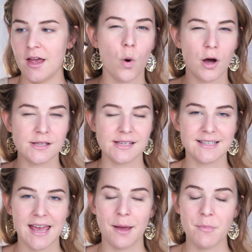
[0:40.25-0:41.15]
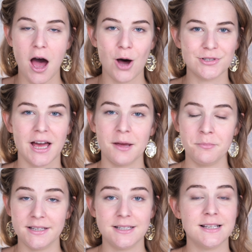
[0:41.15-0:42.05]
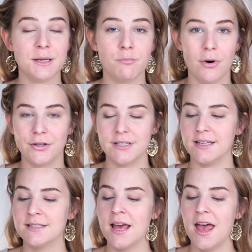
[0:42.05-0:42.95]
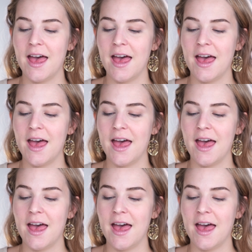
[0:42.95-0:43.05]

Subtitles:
Once it came out, I immediately bought it